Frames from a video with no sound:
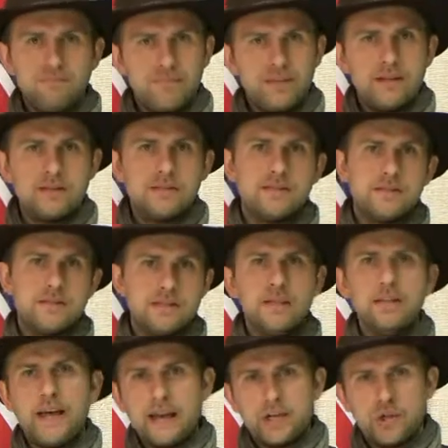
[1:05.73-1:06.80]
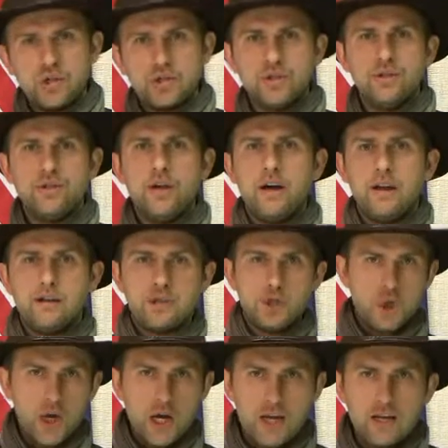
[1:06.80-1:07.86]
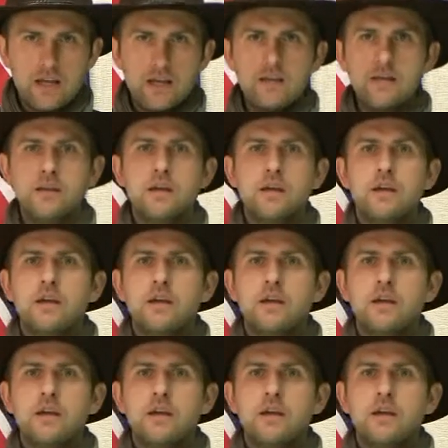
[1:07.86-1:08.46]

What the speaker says: it's a lecture, not a training.